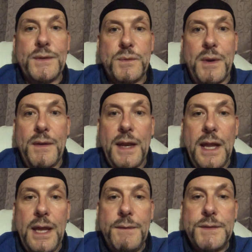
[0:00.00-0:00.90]
elsewhere in their
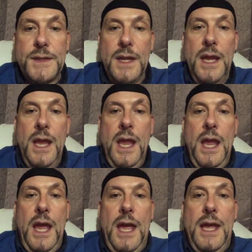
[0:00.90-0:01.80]
lives.
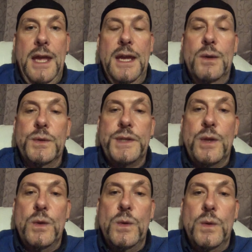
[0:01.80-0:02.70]

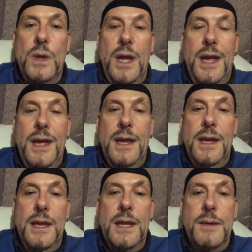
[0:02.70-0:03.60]

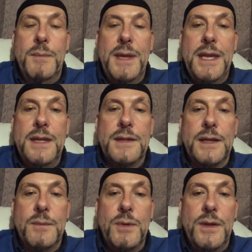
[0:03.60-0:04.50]
It can be
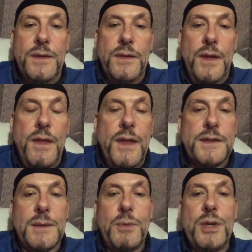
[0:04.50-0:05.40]
tied in with other
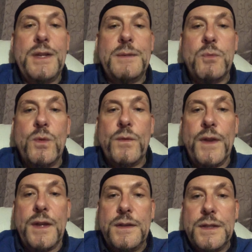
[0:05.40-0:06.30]
things like body
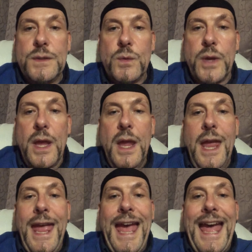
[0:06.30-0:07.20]
dysmorphic disorder,
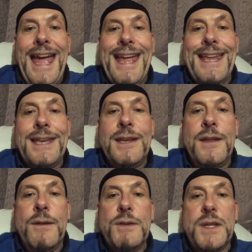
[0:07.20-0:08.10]
and
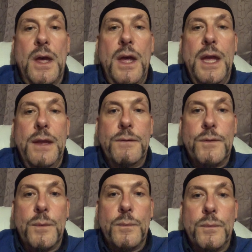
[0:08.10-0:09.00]
there is a high
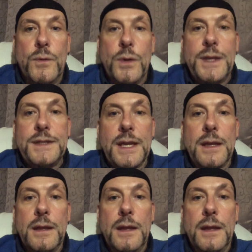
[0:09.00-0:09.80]
from not eating.